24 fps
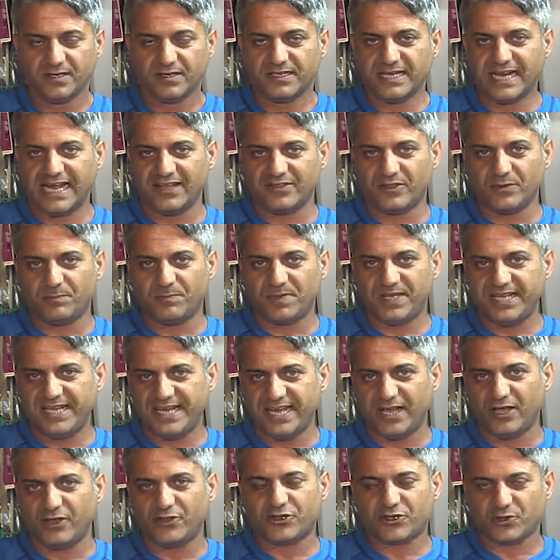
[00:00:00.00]
Now the
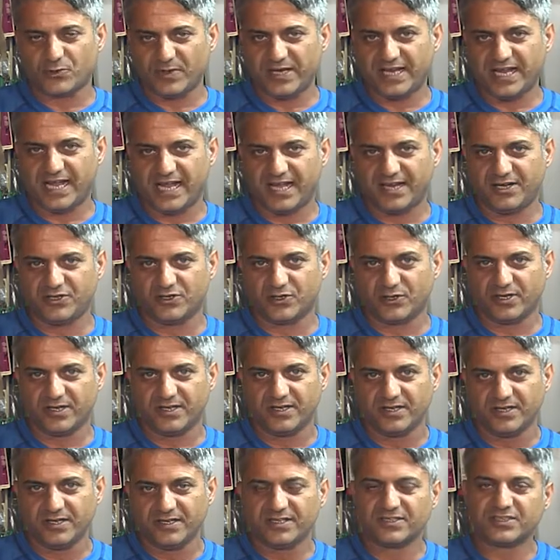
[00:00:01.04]
PL 300
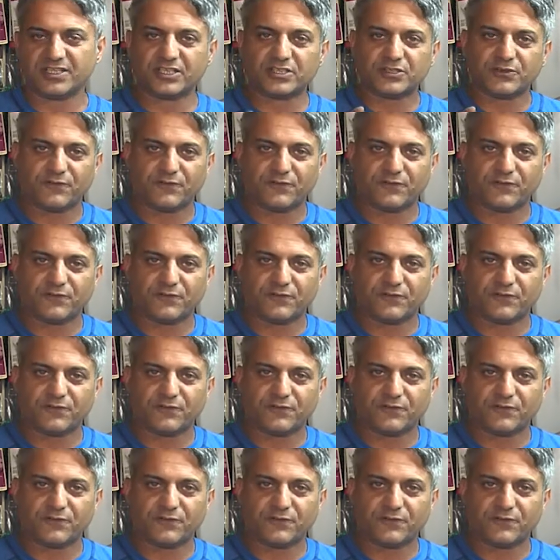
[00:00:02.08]
says